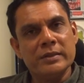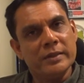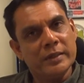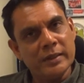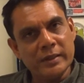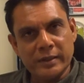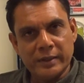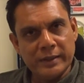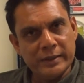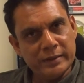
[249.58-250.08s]
And,
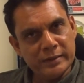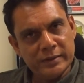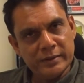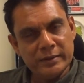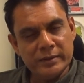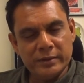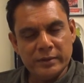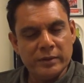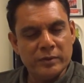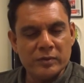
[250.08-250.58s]
yeah,
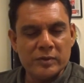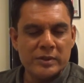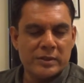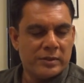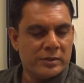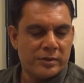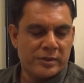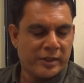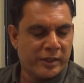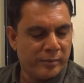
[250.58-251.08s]
Anthony, he was
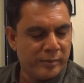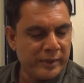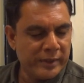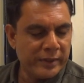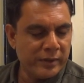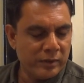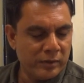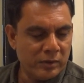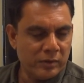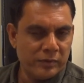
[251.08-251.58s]

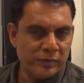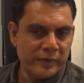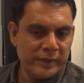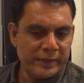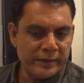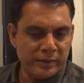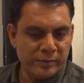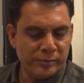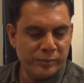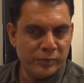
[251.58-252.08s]
trembling all of that.
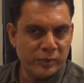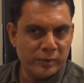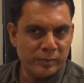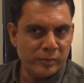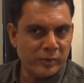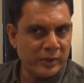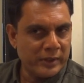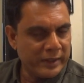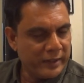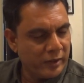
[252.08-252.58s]
In pool of
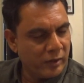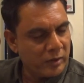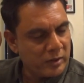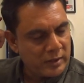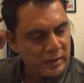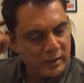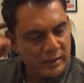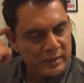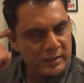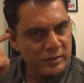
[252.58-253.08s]
blood, he got
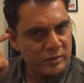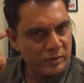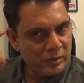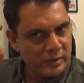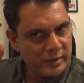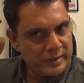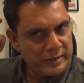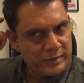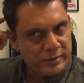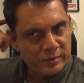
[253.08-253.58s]
cuts on
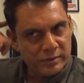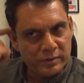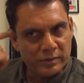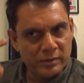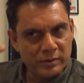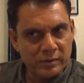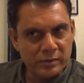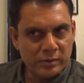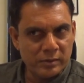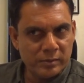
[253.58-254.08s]
his
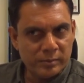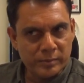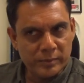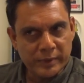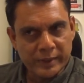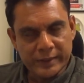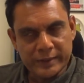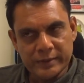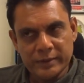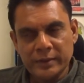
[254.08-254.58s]

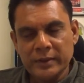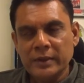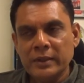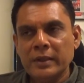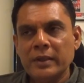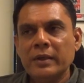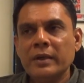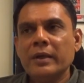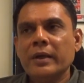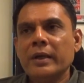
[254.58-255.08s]
head.
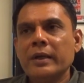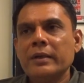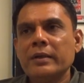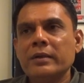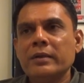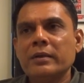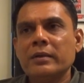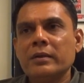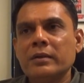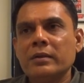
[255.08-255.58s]

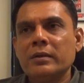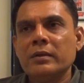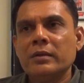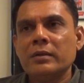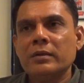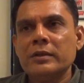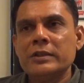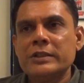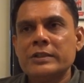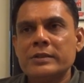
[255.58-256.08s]

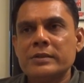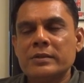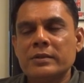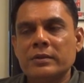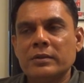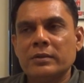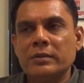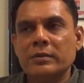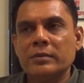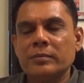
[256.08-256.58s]
And
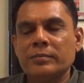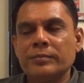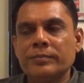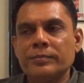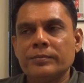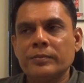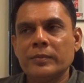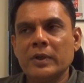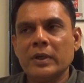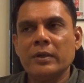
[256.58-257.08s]

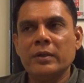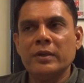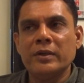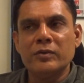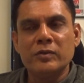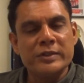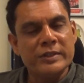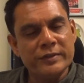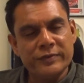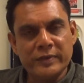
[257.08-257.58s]
he
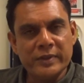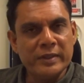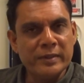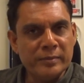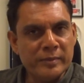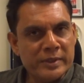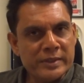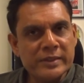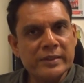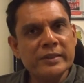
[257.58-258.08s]
was shifted
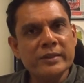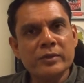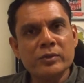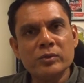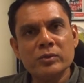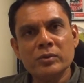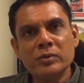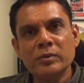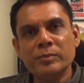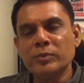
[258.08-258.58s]
immediately
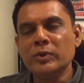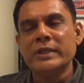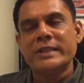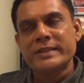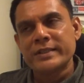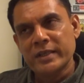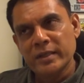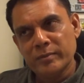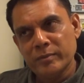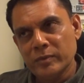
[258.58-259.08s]
to,
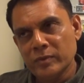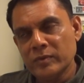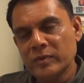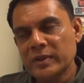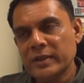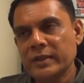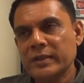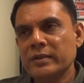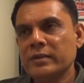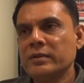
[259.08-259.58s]
police came
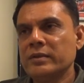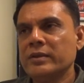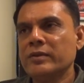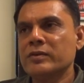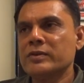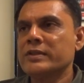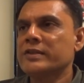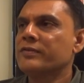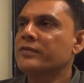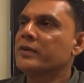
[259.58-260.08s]
over, and he
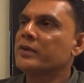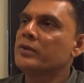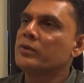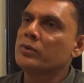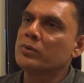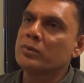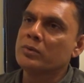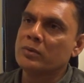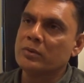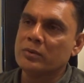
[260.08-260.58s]
was shifted to
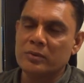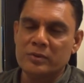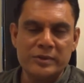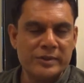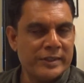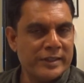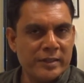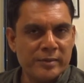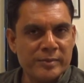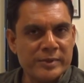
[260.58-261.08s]

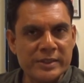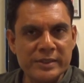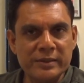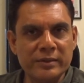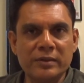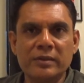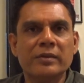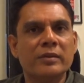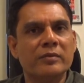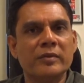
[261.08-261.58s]
GMC.
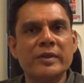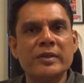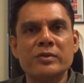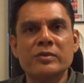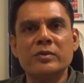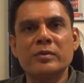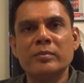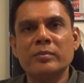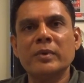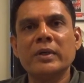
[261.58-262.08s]

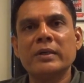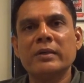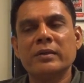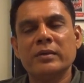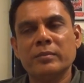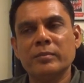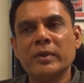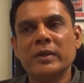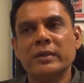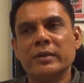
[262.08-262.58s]
But